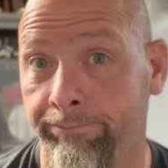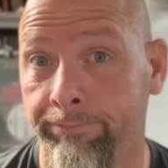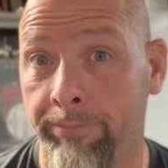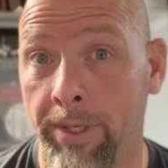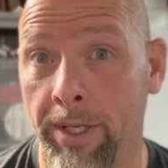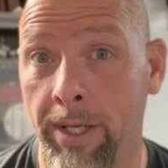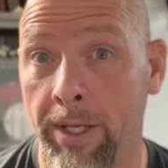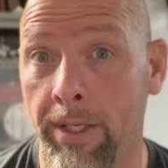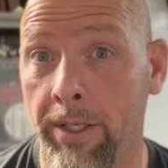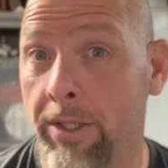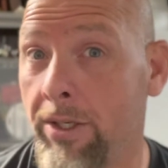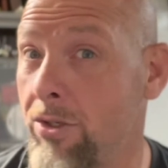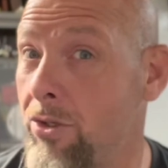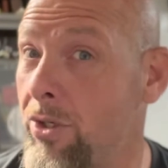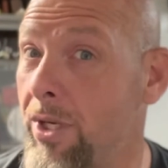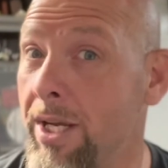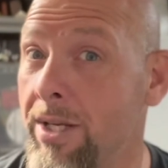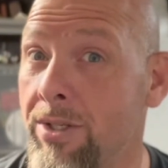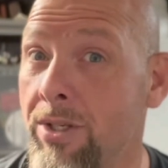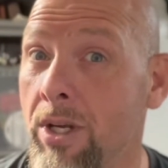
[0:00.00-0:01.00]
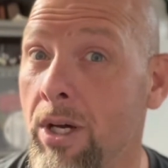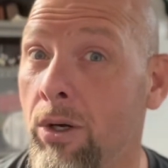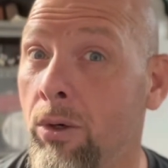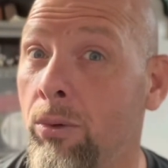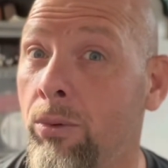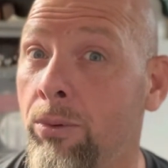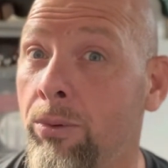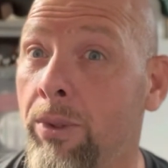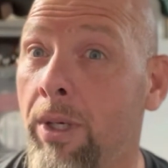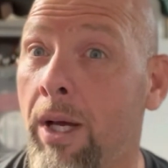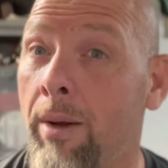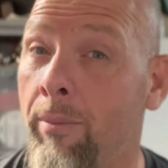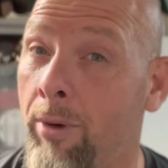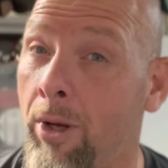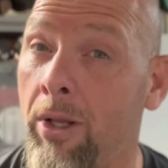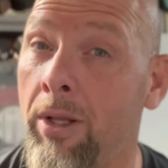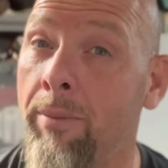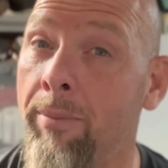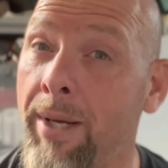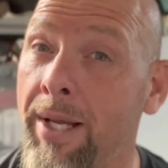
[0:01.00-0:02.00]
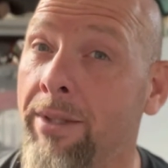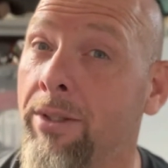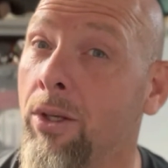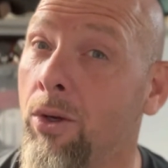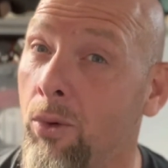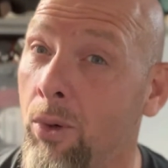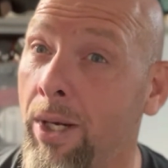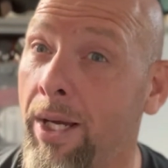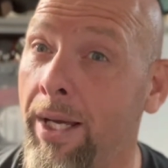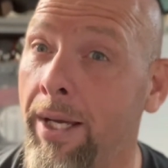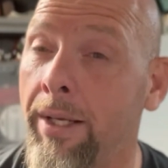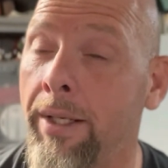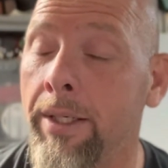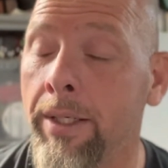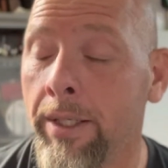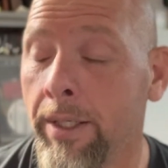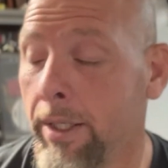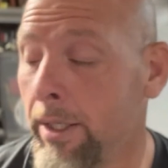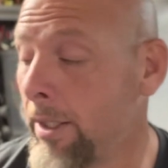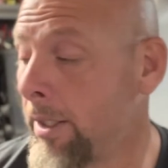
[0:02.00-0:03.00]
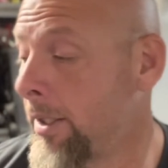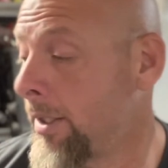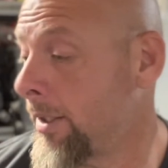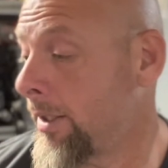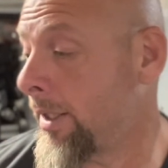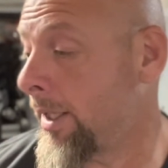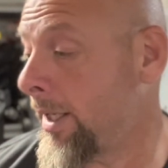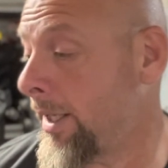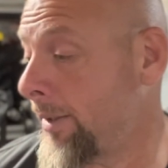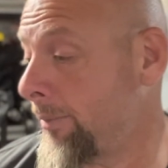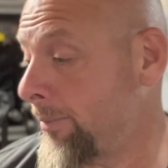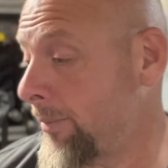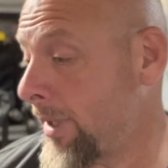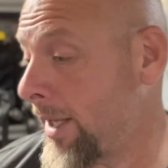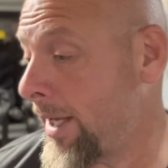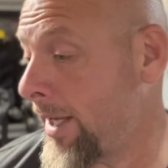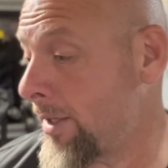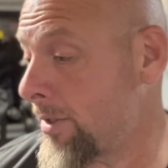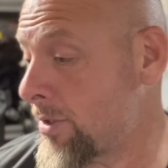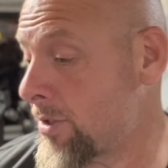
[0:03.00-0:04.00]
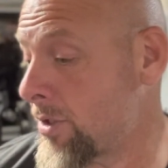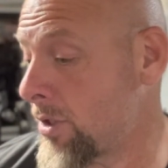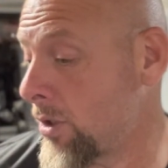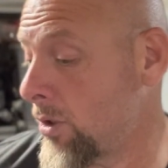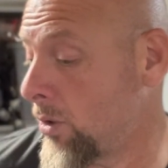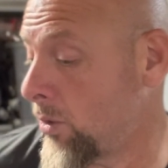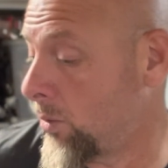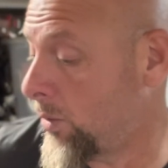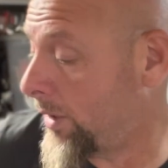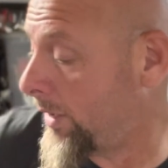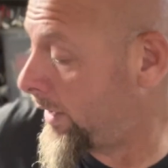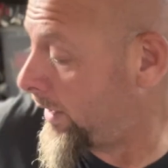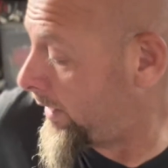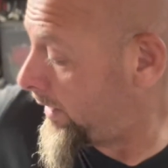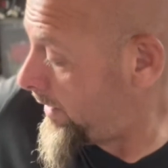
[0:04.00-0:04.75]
And because you guys know, I'm all about the quiet. Okay. And so